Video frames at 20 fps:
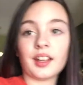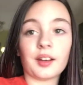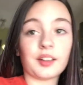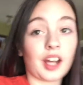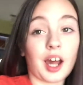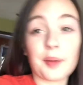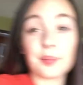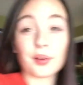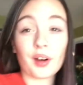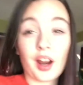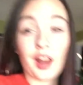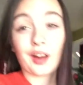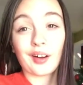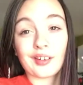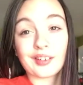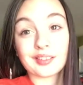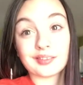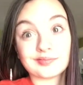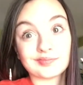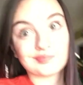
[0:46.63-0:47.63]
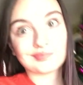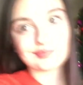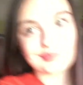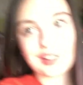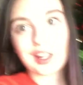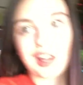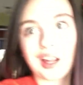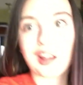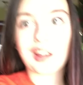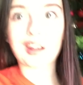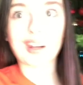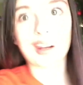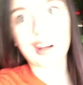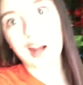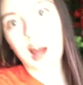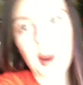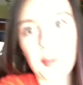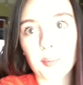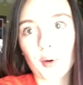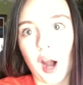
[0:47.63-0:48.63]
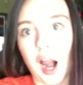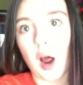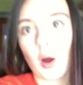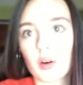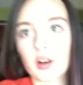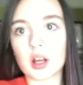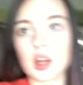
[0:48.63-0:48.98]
not proud. Not proud.